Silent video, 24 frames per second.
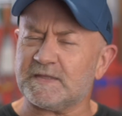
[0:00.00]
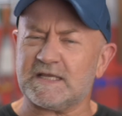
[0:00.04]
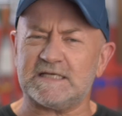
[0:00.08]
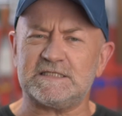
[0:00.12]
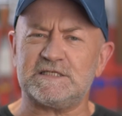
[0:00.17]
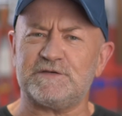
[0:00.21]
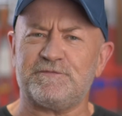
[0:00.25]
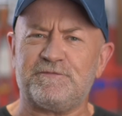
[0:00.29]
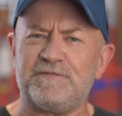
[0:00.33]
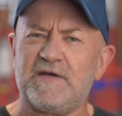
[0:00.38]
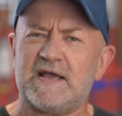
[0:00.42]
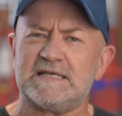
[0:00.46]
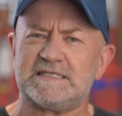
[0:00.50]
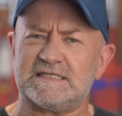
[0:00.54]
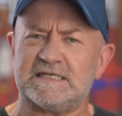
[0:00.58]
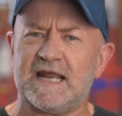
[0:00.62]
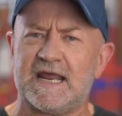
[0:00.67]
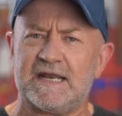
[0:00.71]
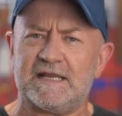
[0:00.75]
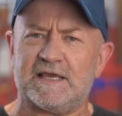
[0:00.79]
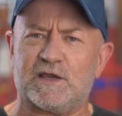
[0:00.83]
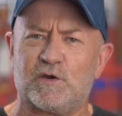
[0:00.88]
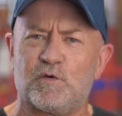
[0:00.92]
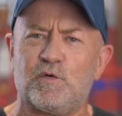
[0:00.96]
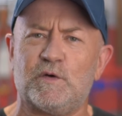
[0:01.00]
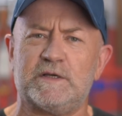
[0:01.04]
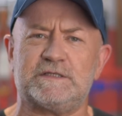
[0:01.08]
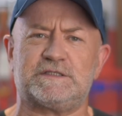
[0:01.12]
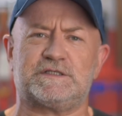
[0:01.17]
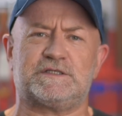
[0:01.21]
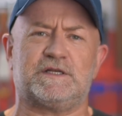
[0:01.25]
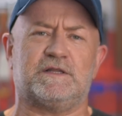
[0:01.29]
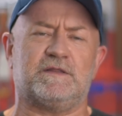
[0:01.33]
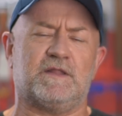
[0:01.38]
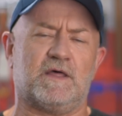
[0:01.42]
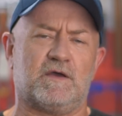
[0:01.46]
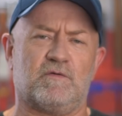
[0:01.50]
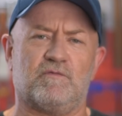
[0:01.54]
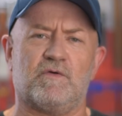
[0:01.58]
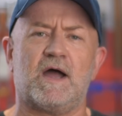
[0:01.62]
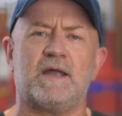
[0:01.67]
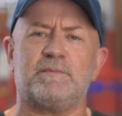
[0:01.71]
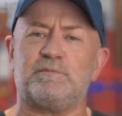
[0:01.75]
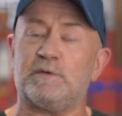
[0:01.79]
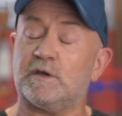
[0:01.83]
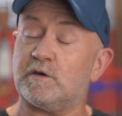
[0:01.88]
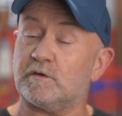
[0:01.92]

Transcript: It's a fascinating question, though, right?